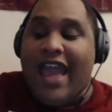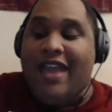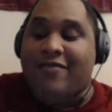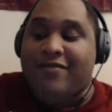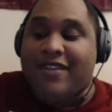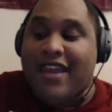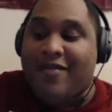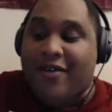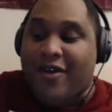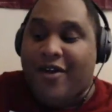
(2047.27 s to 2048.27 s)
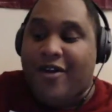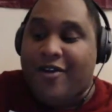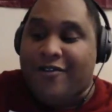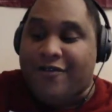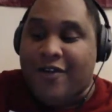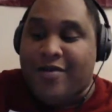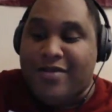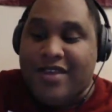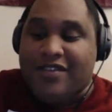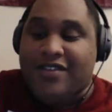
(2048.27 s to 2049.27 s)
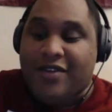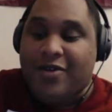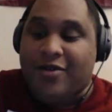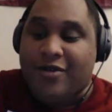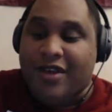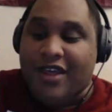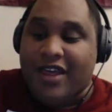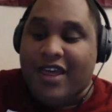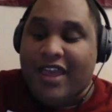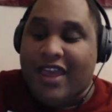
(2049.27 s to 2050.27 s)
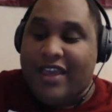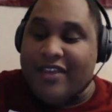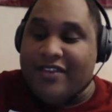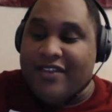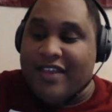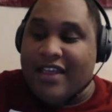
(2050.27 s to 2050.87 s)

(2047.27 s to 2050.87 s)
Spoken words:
have never heard from this dude is